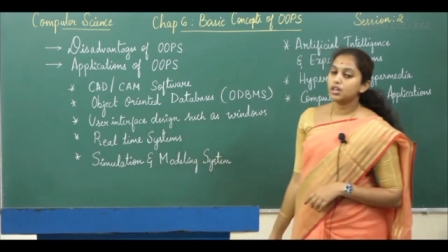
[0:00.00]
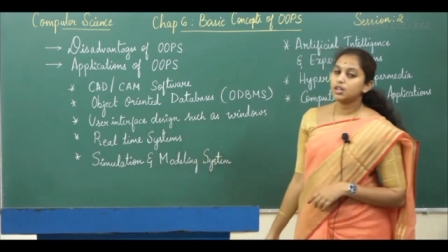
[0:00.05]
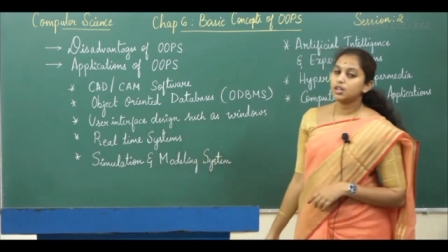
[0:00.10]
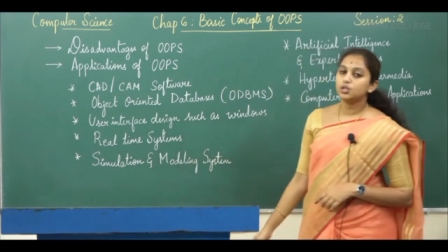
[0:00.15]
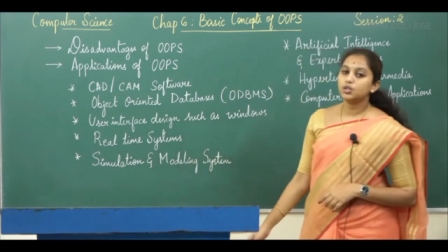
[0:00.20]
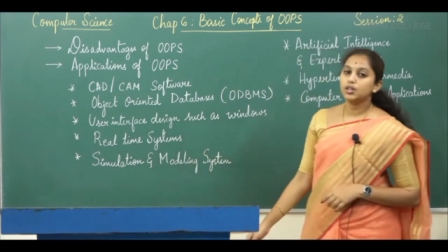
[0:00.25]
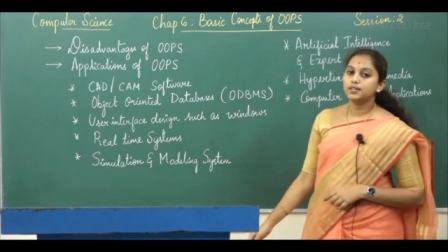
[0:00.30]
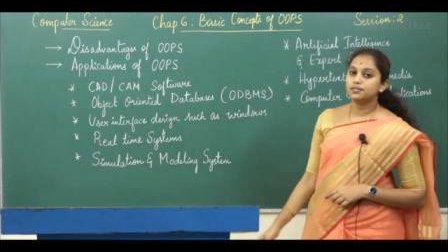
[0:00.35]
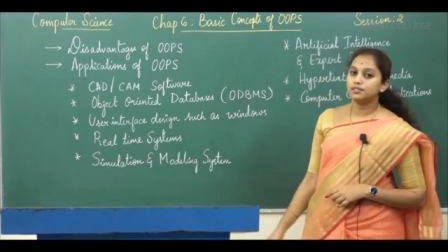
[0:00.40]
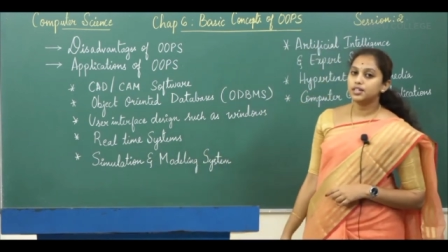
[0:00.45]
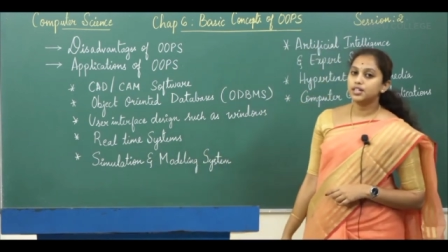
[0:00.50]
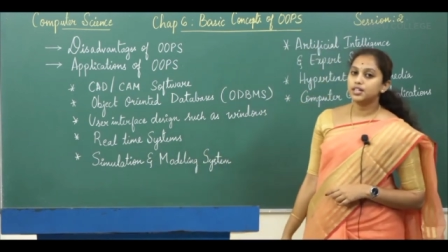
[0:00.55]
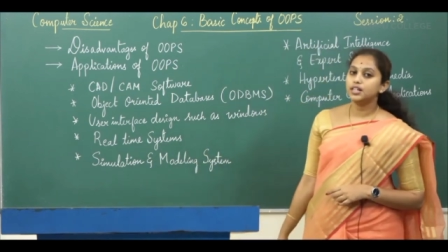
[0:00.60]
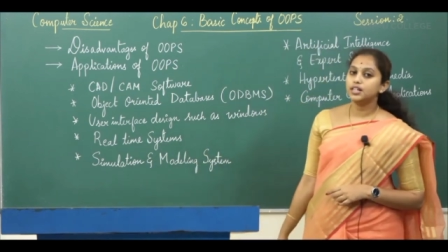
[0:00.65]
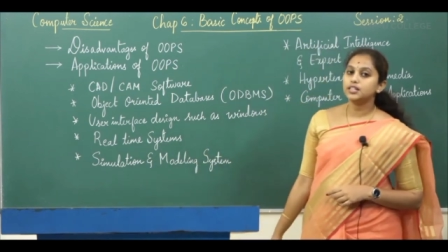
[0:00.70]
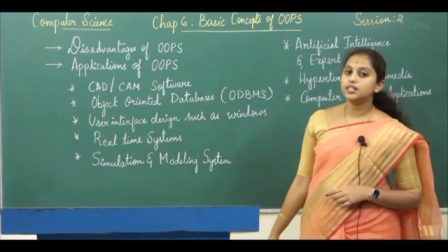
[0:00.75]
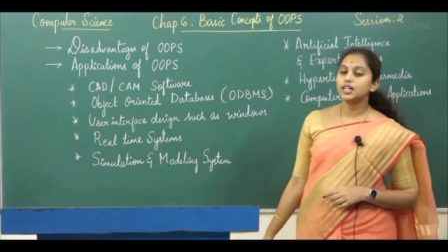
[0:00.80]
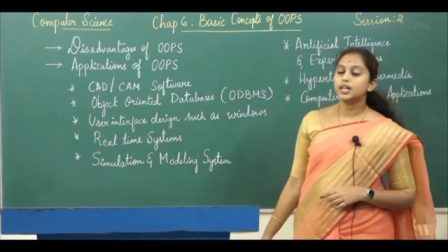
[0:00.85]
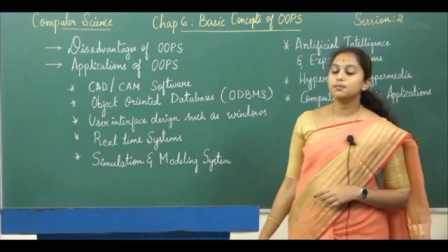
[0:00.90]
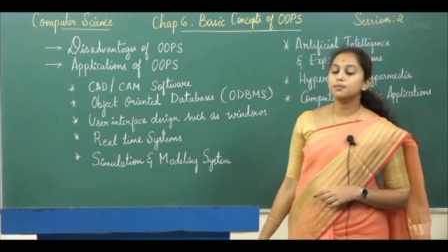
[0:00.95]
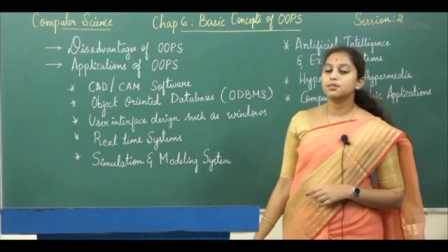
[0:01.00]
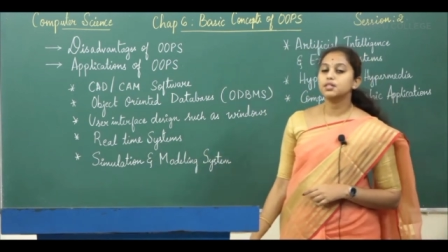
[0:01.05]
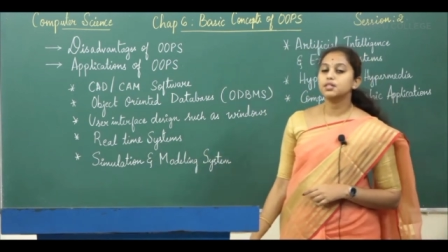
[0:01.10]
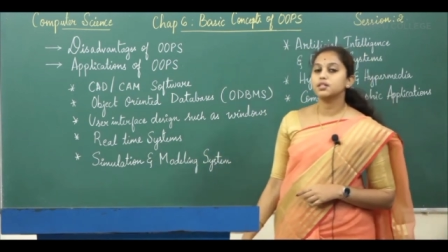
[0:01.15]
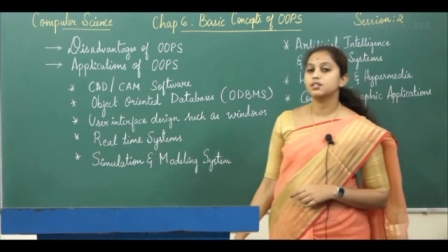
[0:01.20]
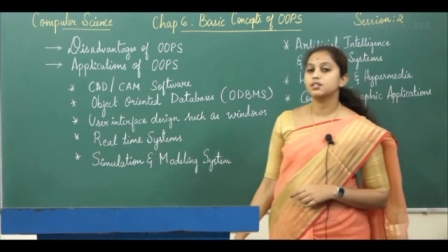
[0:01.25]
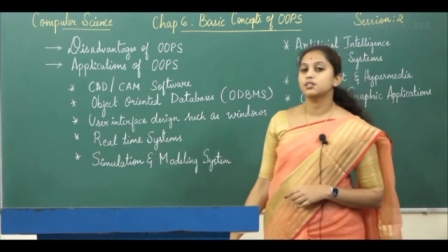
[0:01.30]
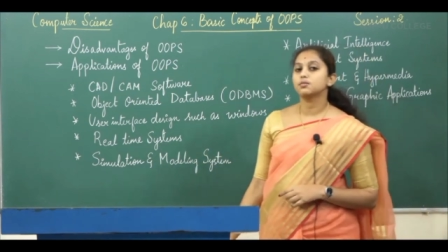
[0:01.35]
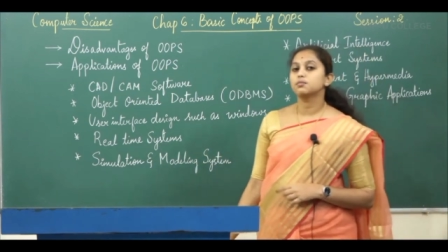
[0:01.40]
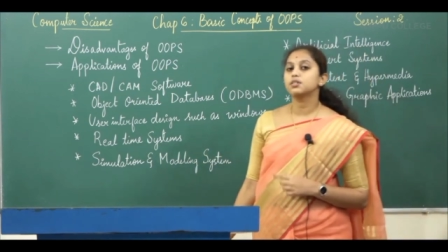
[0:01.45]
So in real-time
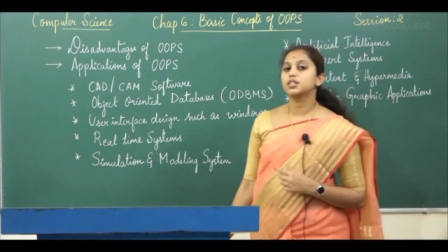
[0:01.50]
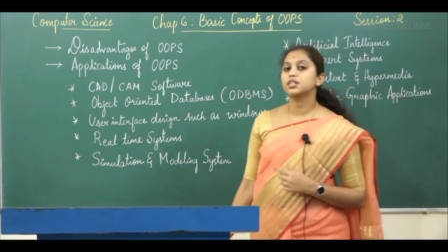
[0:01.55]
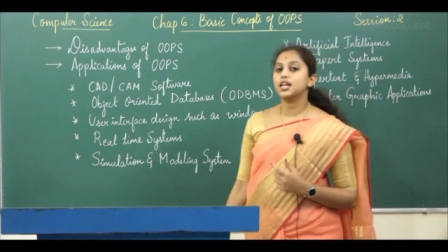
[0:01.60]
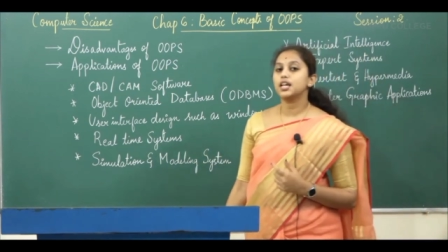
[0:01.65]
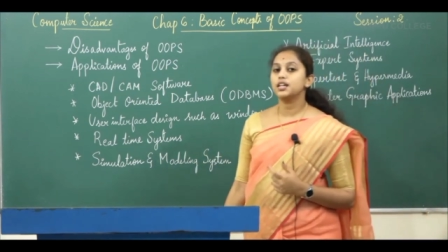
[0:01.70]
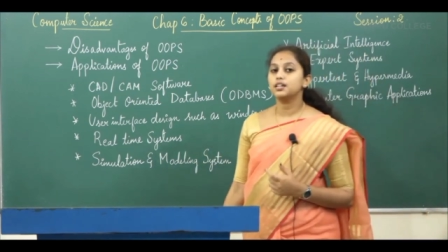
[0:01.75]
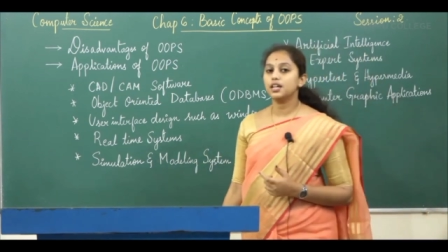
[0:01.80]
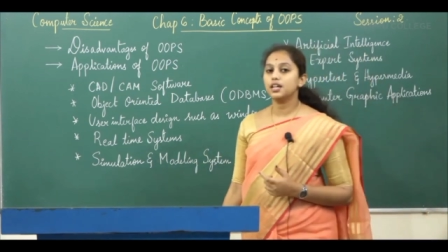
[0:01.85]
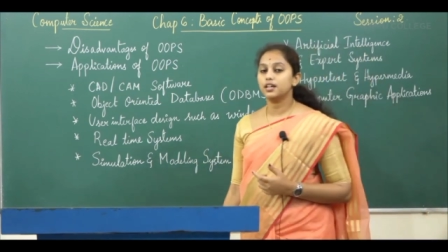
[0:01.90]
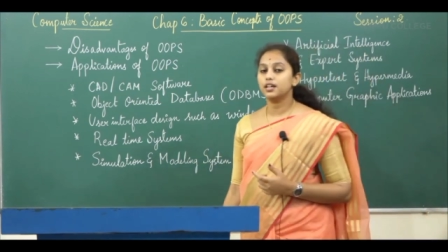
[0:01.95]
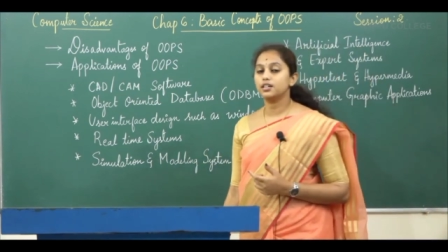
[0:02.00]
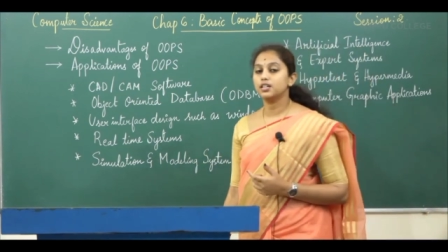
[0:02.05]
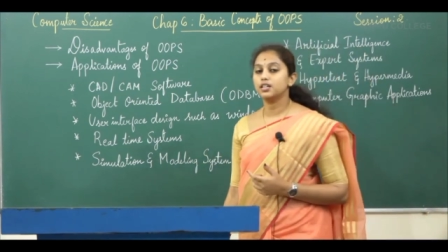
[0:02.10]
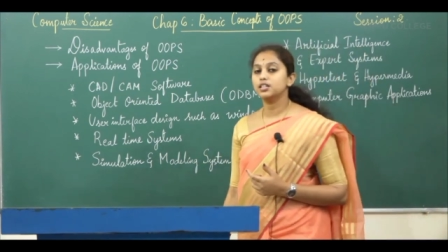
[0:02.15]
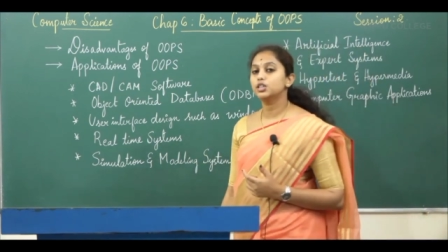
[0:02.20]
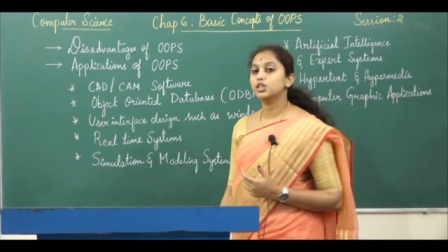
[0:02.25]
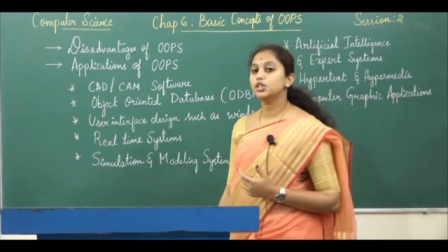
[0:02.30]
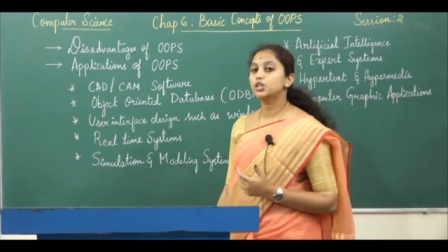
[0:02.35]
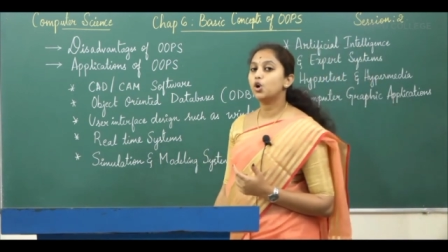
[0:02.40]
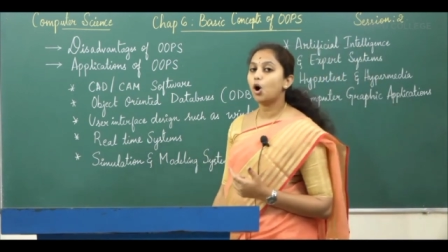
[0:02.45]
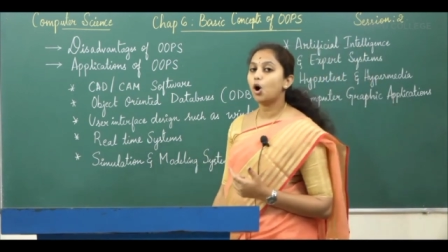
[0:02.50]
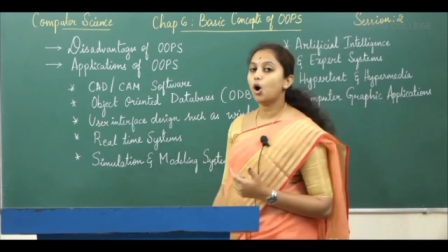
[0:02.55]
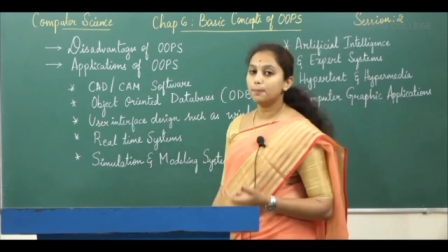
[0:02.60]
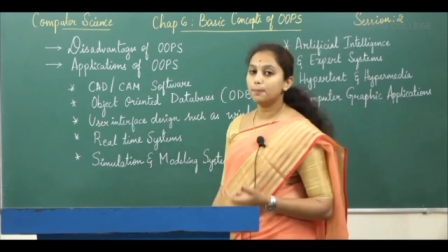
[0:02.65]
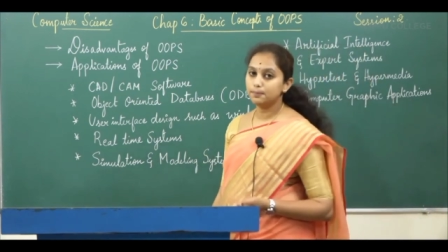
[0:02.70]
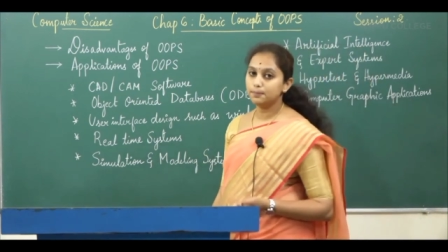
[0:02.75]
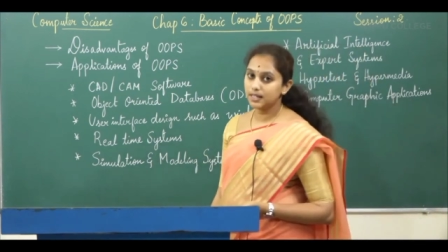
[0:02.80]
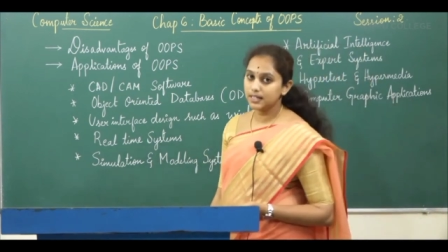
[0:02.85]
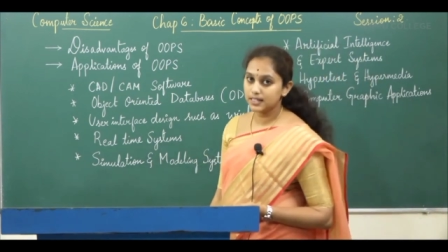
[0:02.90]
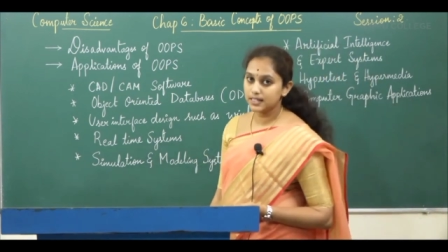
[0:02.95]
systems inherit the
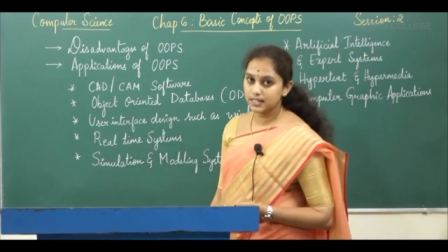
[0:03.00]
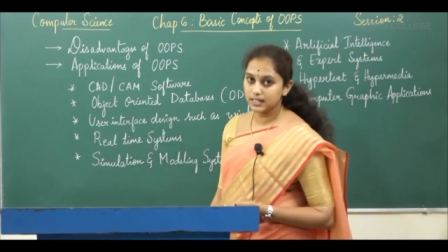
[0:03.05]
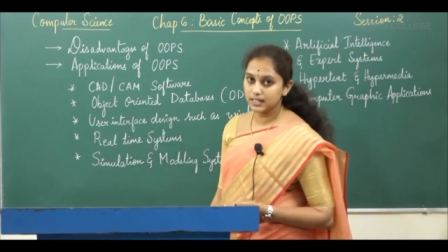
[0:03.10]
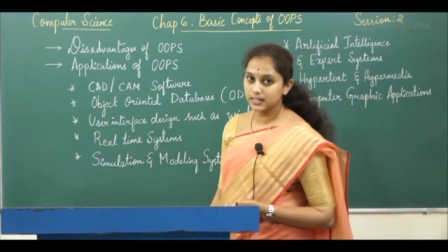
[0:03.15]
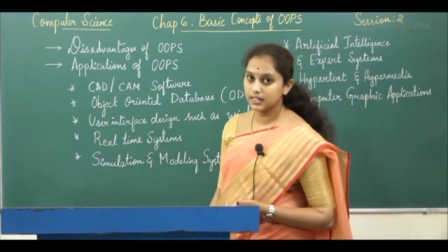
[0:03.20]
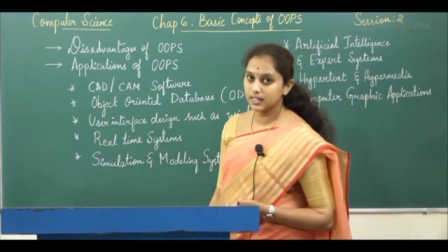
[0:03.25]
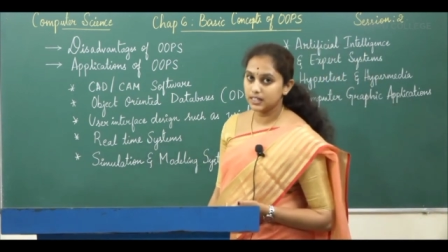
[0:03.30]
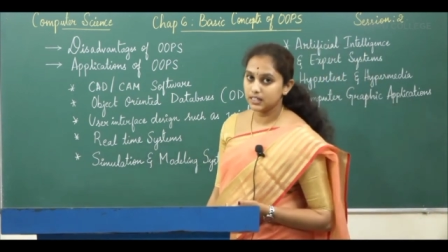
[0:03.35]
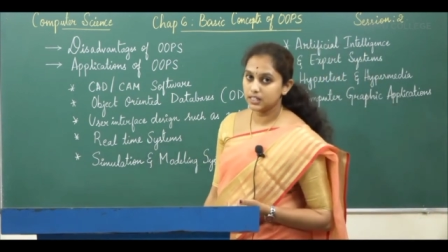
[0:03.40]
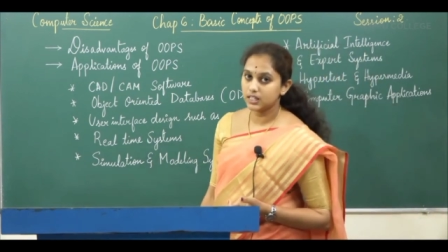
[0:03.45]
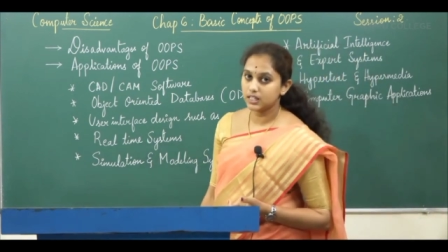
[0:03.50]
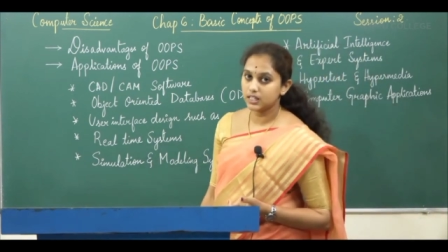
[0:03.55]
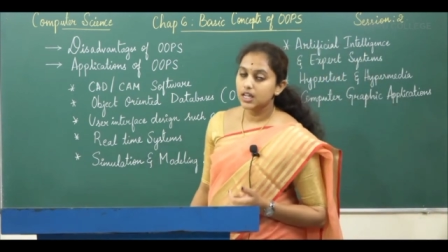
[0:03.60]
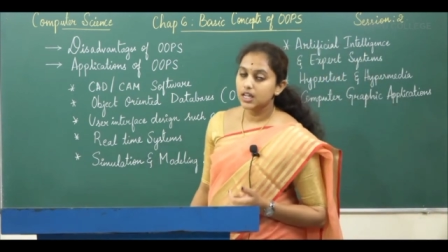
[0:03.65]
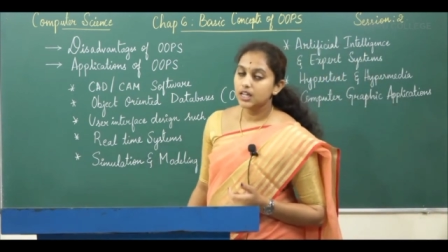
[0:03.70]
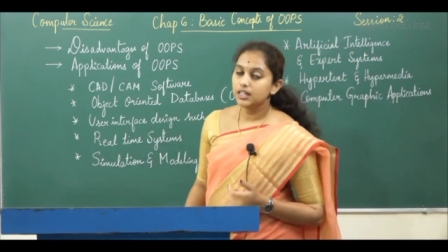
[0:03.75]
complexities